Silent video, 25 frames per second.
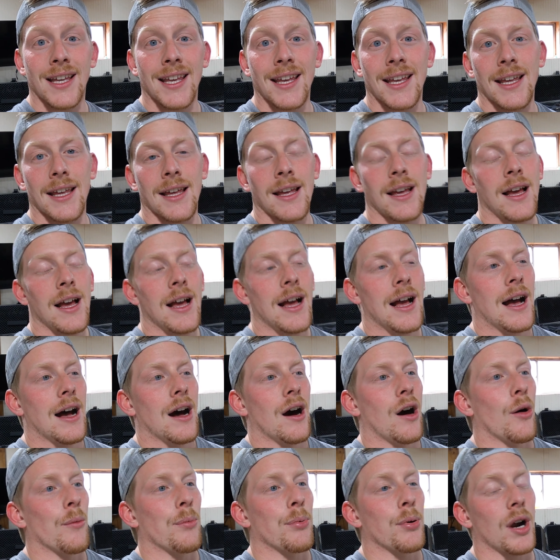kit,
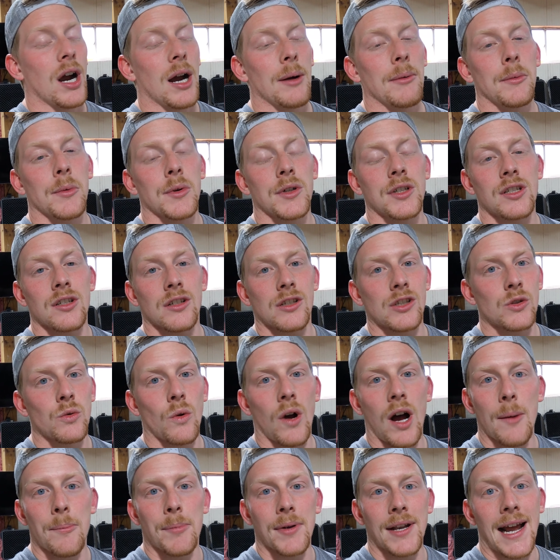I'll probably just
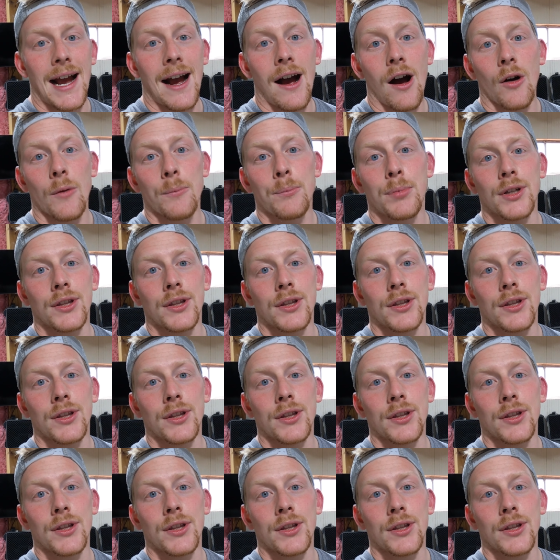swap it out,